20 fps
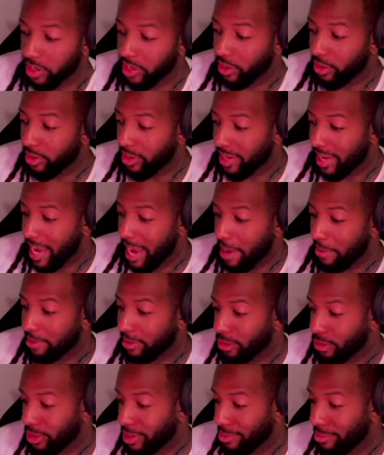kill the captains
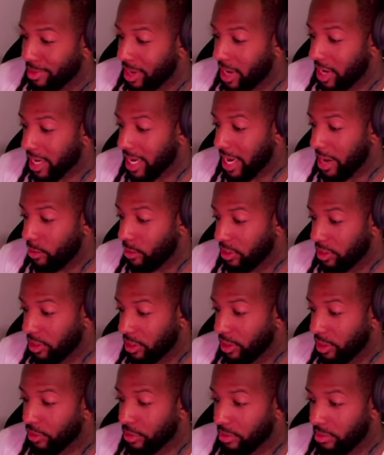with the bankai we
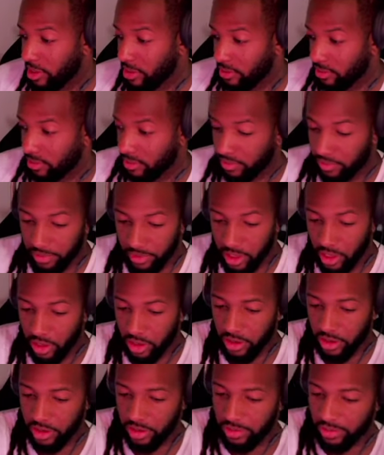took from them
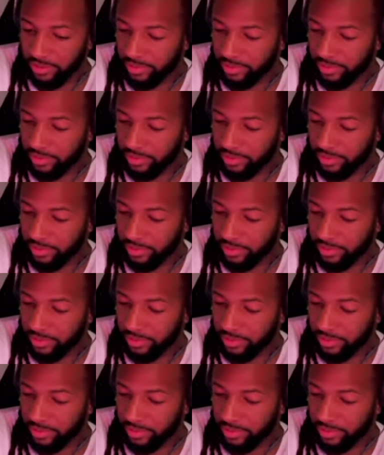uh-oh